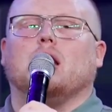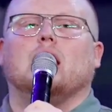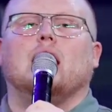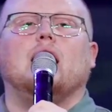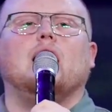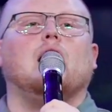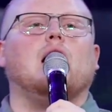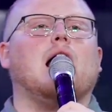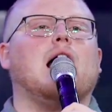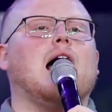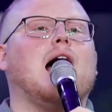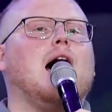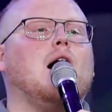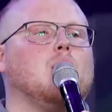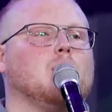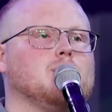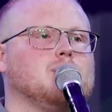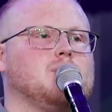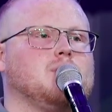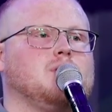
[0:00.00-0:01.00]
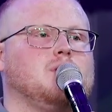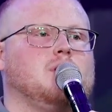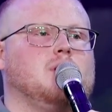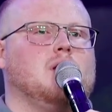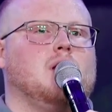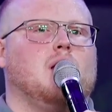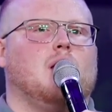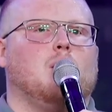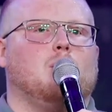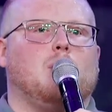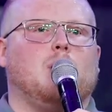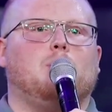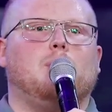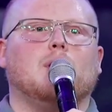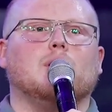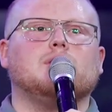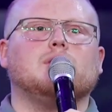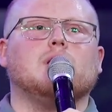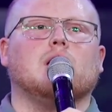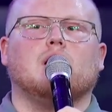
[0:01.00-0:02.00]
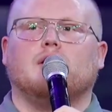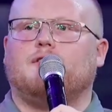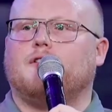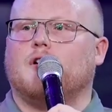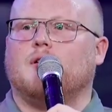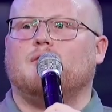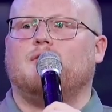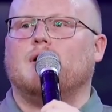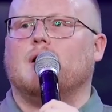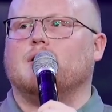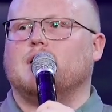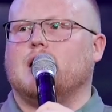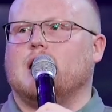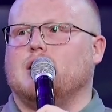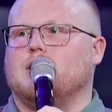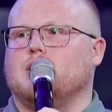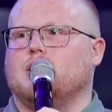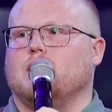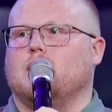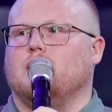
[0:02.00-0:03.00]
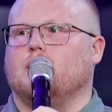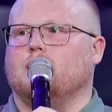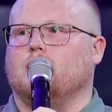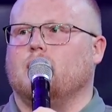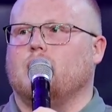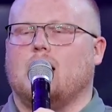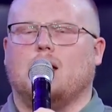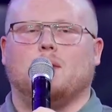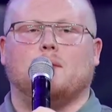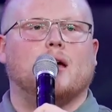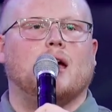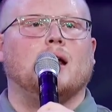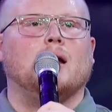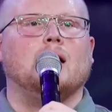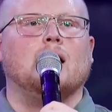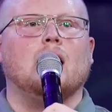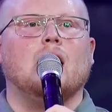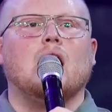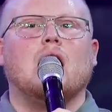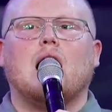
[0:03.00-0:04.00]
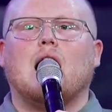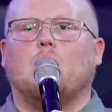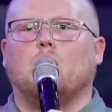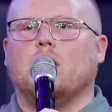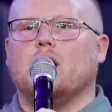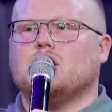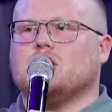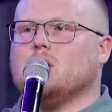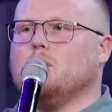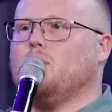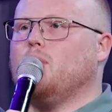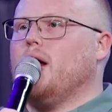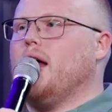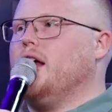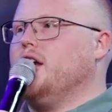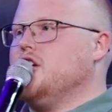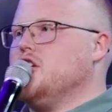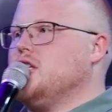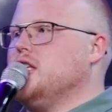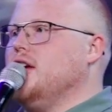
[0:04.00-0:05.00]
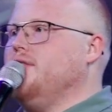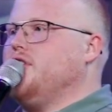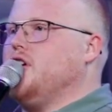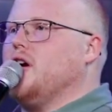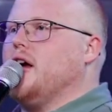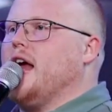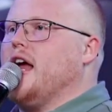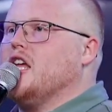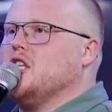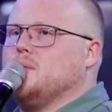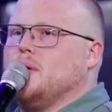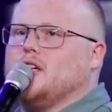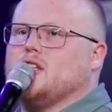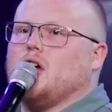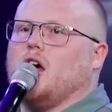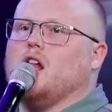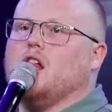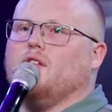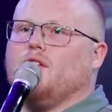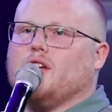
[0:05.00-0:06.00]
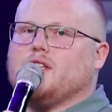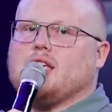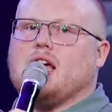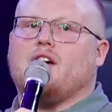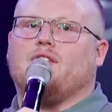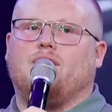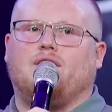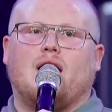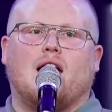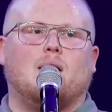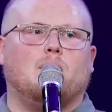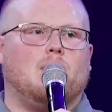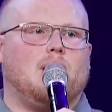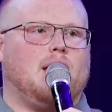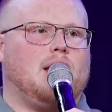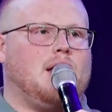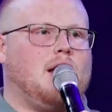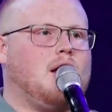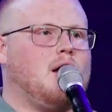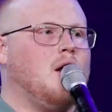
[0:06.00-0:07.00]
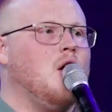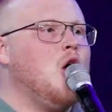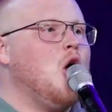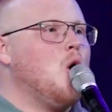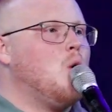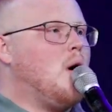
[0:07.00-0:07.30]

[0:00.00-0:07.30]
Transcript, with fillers: But let our house be built on a firm foundation. Amen. I want us to pray and just lift your hands because all of us have family in here.